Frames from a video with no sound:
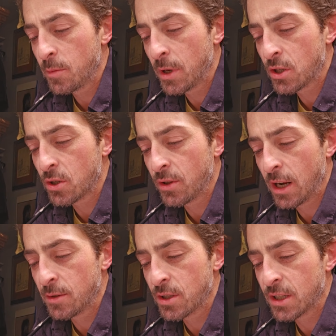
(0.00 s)
Make sure that
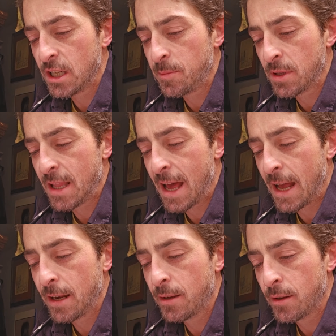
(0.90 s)
I'm just keeping
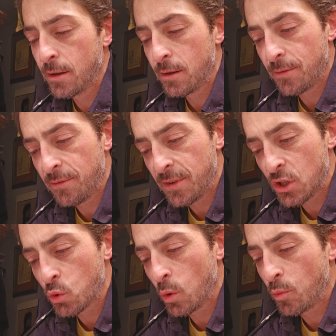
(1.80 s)
that
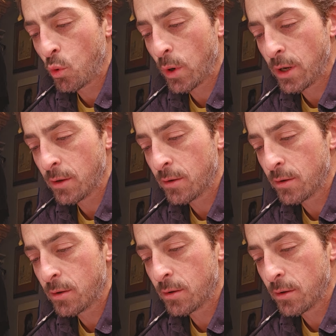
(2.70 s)
visual point
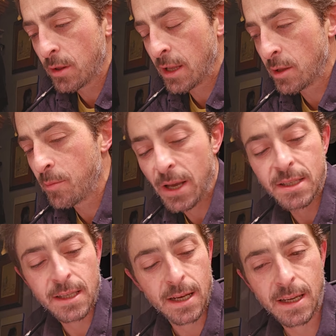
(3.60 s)
at the
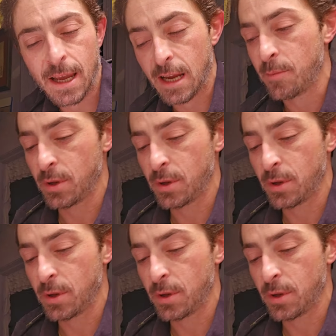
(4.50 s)
best that it can